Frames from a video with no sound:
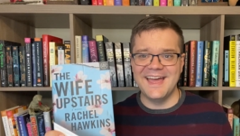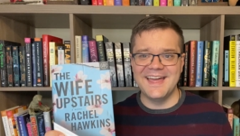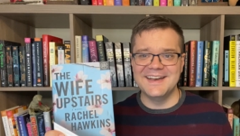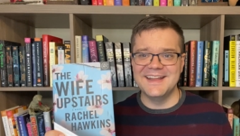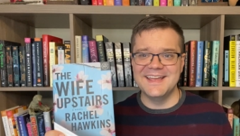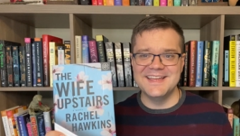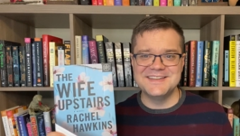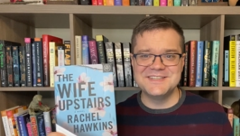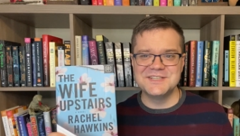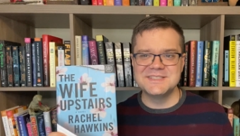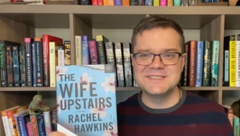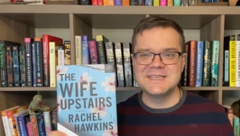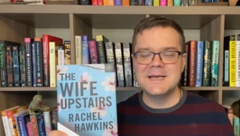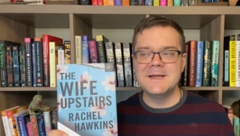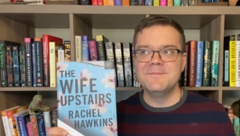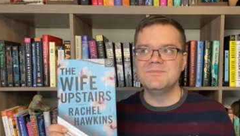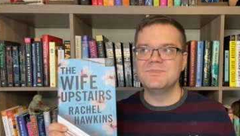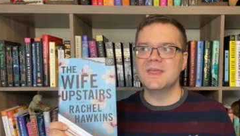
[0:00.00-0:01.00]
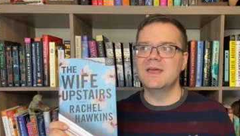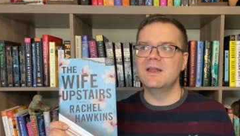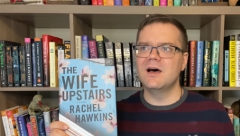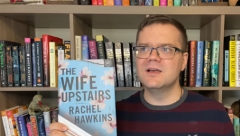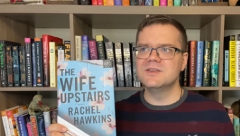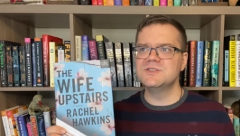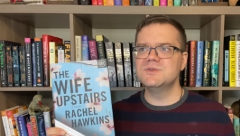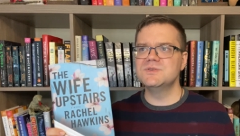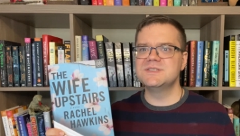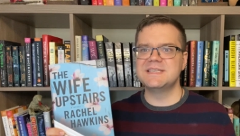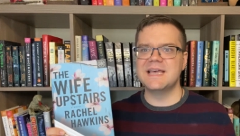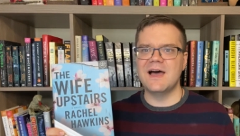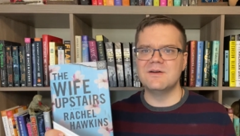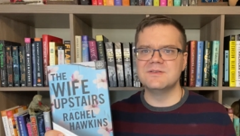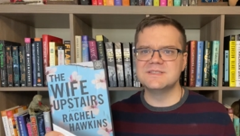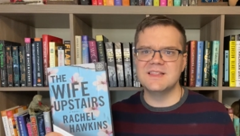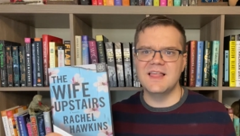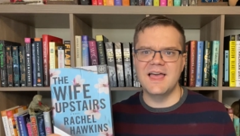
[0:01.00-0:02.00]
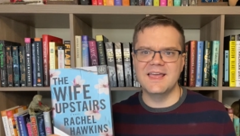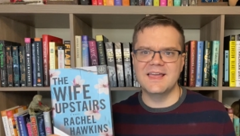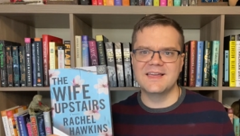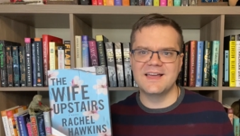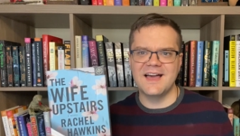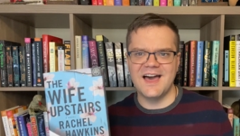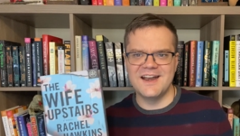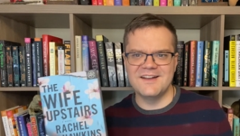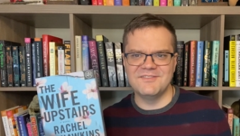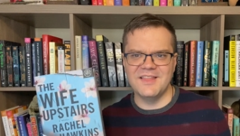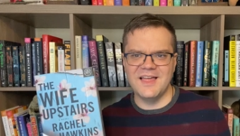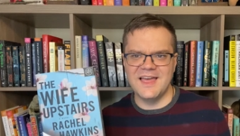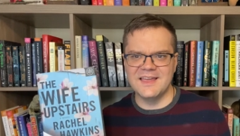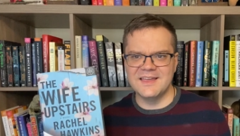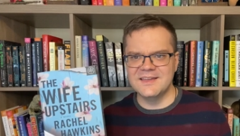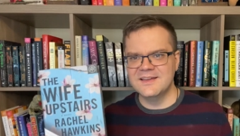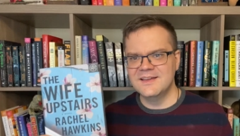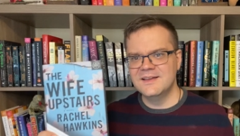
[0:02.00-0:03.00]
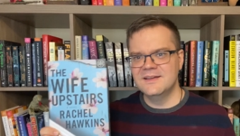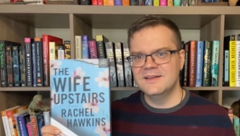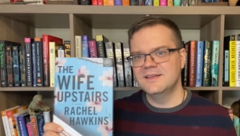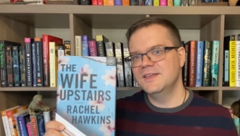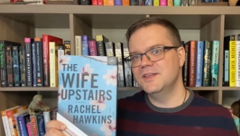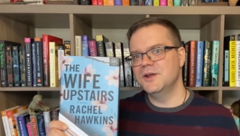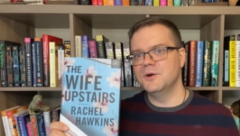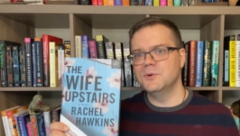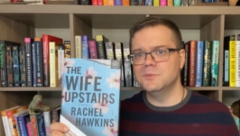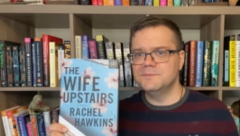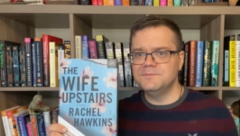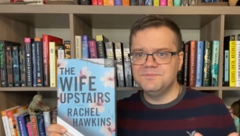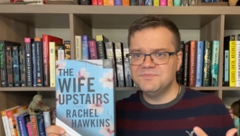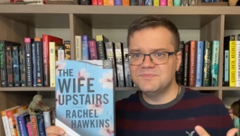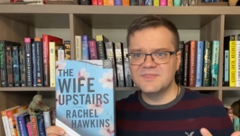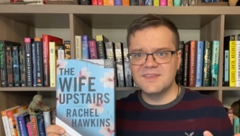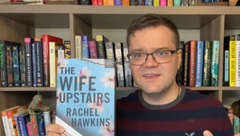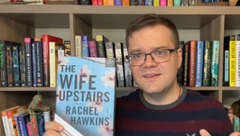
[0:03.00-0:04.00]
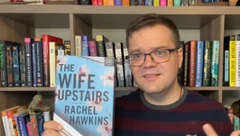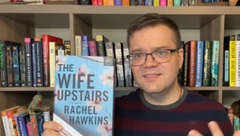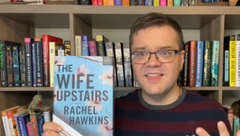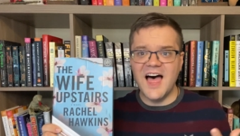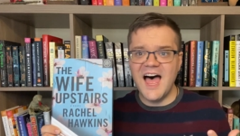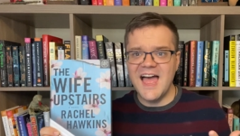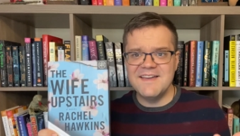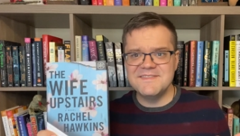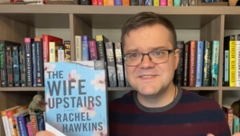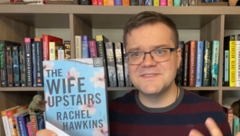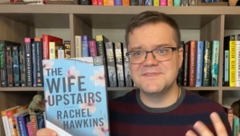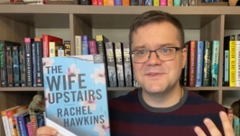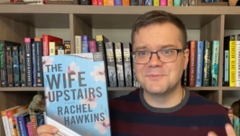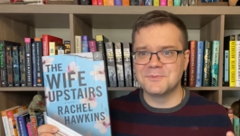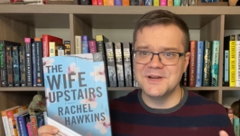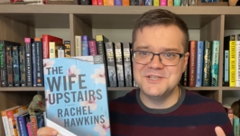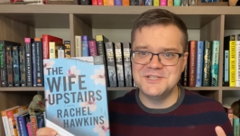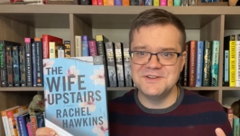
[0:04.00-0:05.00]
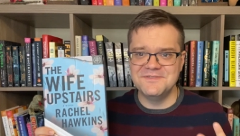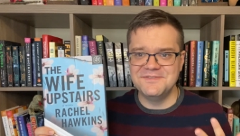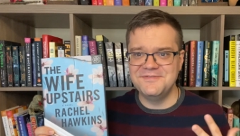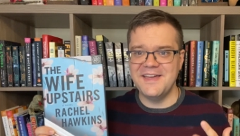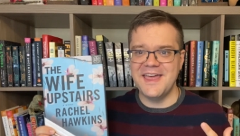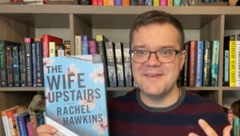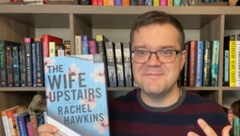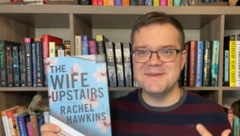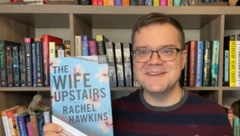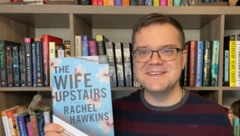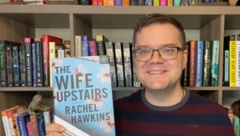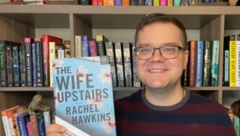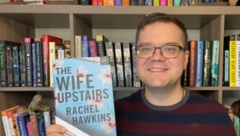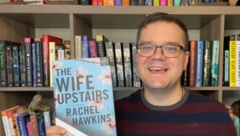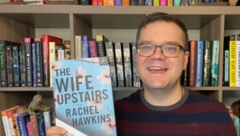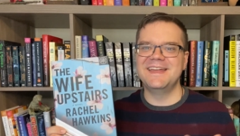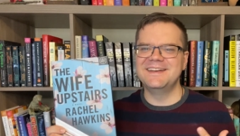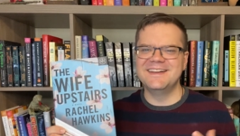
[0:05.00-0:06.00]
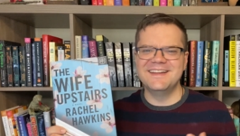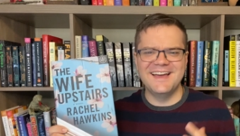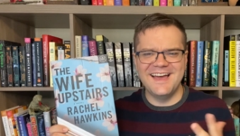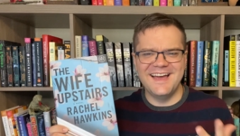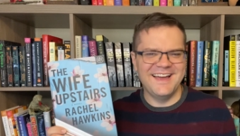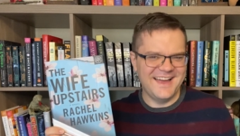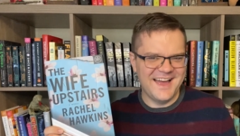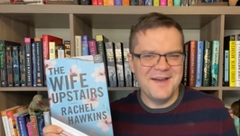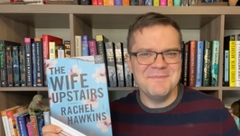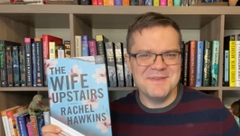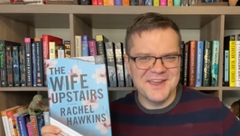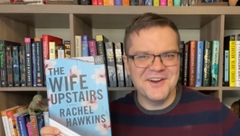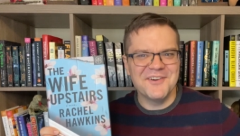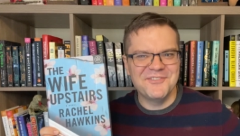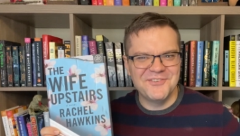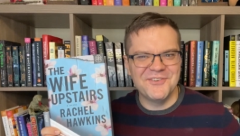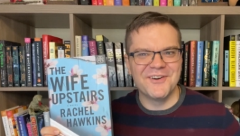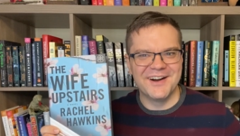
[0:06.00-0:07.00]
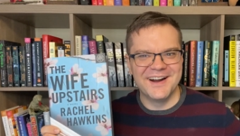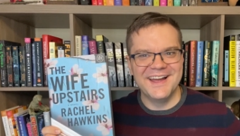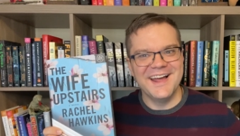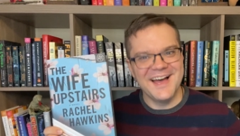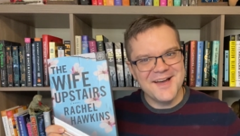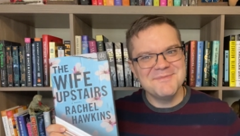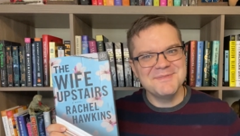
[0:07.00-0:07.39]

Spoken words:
And it also sounds like kind of like, you know, Lives of the Rich and Famous, and I'm here for it. I'm